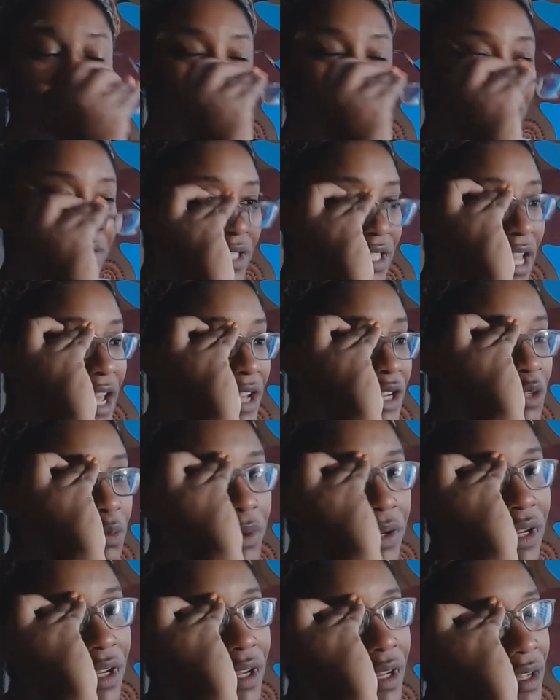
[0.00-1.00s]

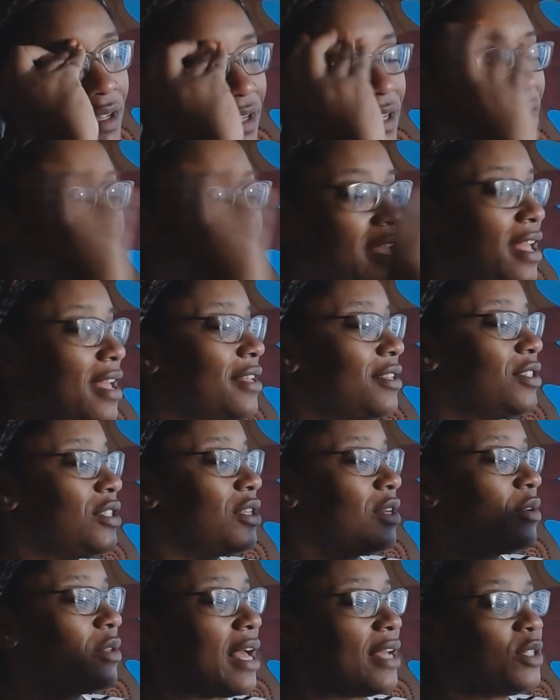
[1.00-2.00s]
sketchbook, and
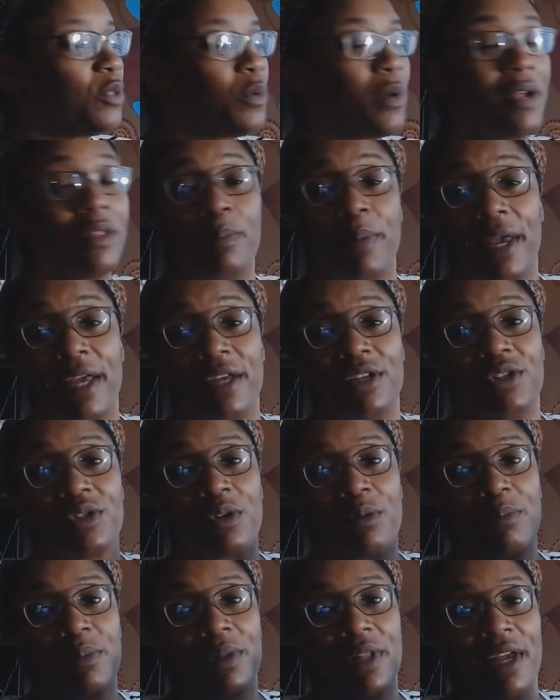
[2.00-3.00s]
so that's why the pages
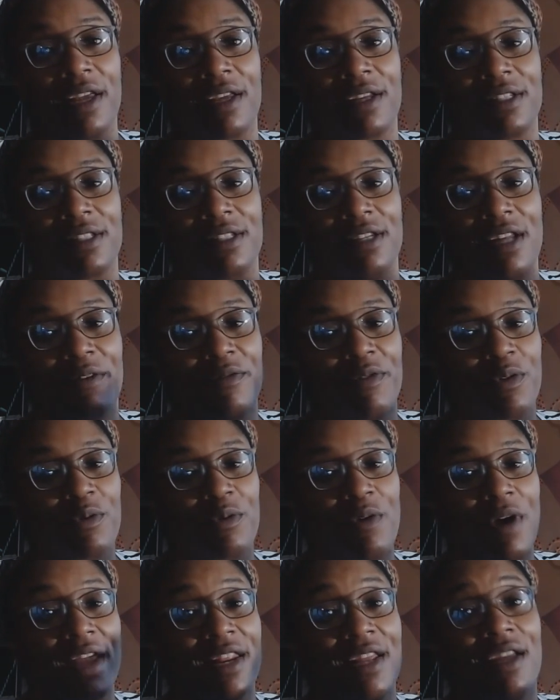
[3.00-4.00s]
are blank. It's not for
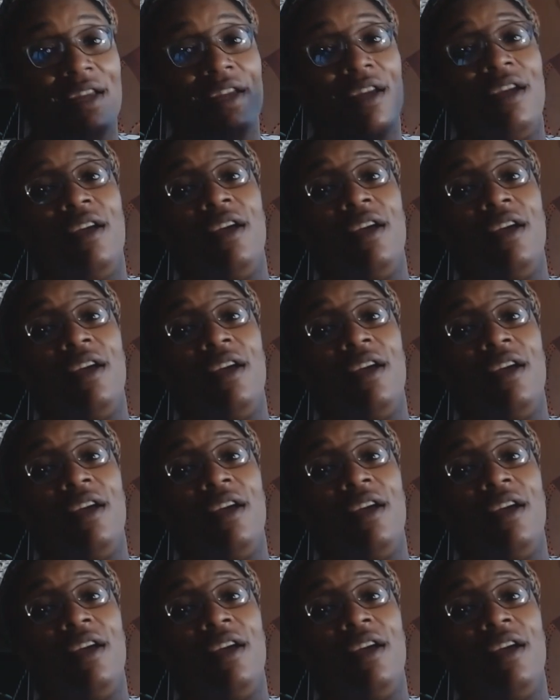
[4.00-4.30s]
writing,